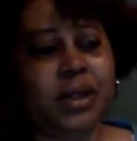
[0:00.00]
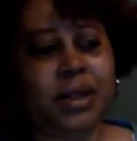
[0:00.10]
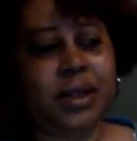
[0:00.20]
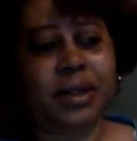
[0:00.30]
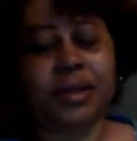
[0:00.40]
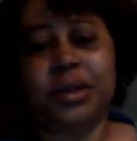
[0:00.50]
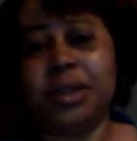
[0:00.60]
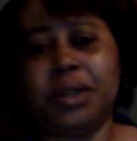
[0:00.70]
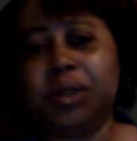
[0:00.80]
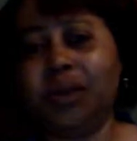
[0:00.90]
like
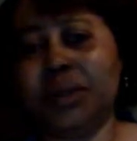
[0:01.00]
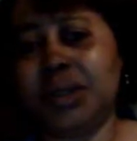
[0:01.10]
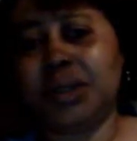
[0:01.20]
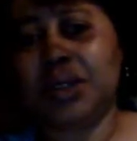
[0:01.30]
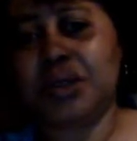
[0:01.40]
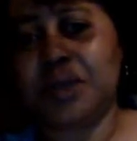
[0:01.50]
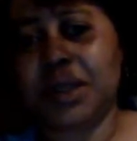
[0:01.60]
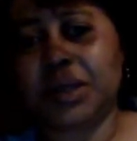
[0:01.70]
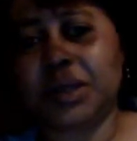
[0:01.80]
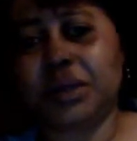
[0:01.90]
as you can see you
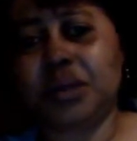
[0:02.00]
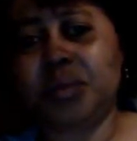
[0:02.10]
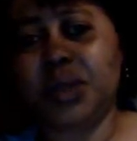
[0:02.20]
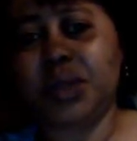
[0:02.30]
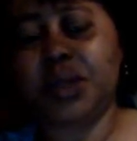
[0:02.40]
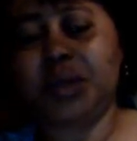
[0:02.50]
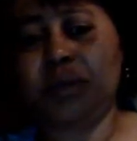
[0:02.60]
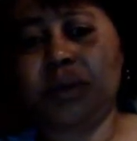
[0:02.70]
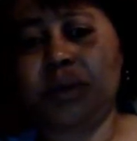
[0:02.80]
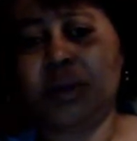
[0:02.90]
got your little button you
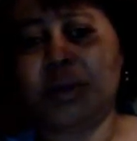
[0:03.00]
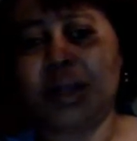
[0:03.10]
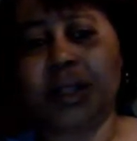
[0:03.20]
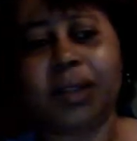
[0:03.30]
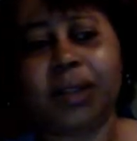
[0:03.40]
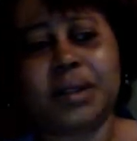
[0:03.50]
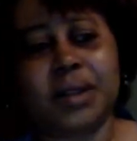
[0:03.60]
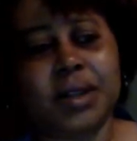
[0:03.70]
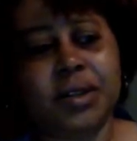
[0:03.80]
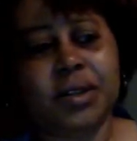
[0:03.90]
put right there
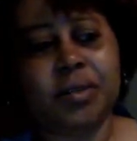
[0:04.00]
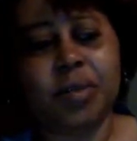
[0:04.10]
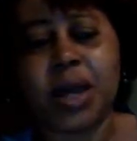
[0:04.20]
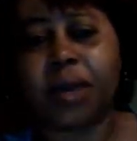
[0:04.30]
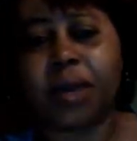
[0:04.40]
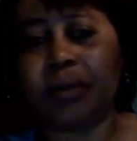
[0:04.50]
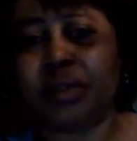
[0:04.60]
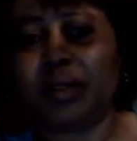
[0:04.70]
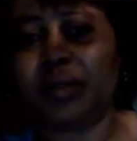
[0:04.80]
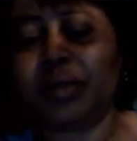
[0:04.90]
your batteries
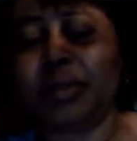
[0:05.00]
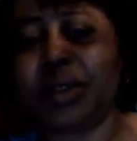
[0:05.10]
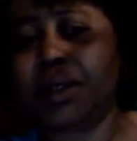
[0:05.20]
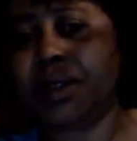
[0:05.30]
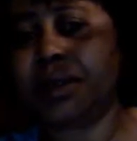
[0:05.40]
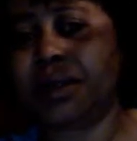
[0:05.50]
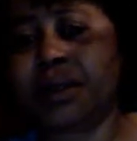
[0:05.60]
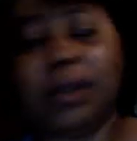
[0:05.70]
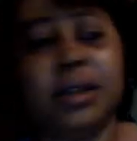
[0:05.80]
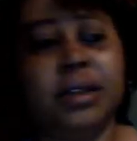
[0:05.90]
go in there
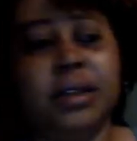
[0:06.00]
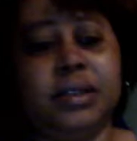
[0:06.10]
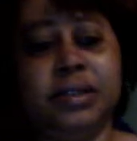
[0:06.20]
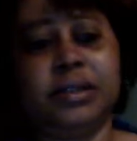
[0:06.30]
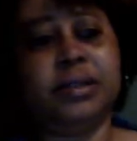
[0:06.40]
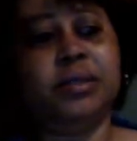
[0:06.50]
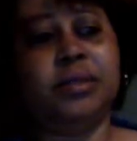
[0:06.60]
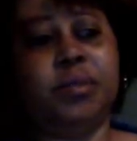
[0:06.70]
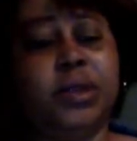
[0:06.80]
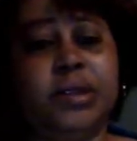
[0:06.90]
uh, little
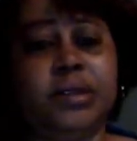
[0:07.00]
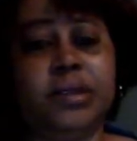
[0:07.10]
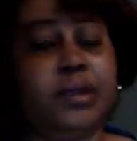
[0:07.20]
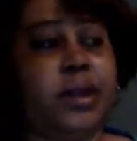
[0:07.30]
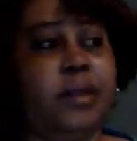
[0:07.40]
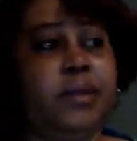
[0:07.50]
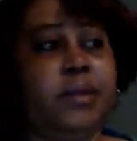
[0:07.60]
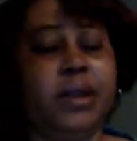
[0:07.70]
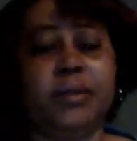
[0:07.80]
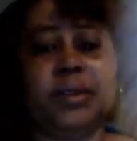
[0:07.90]
bug zapper and
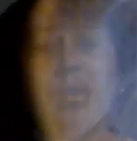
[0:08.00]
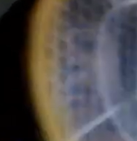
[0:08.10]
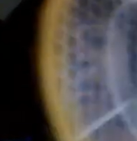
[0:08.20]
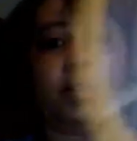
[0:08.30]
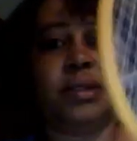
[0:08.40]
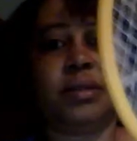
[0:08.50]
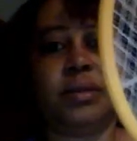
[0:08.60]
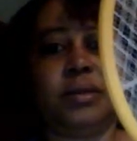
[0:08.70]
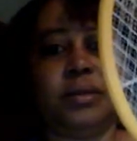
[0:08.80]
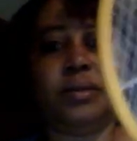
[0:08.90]
I received this
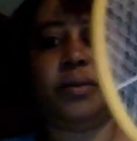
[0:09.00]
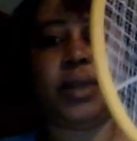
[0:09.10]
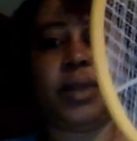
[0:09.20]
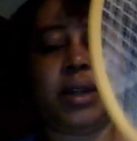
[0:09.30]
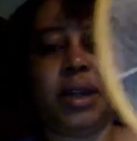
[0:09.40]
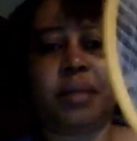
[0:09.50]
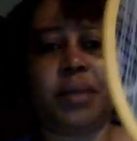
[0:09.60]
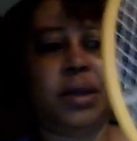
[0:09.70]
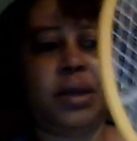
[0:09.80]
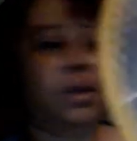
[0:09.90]
through
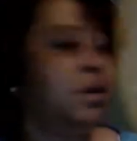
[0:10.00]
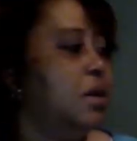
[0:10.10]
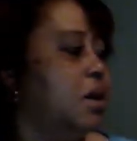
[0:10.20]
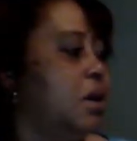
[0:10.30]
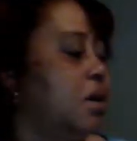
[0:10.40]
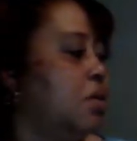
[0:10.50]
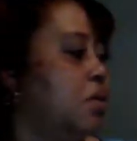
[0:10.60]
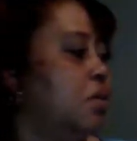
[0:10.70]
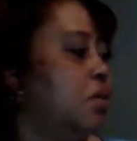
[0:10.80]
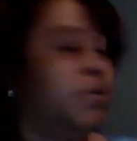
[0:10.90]
VIP
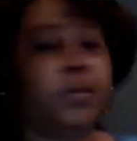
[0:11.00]
group from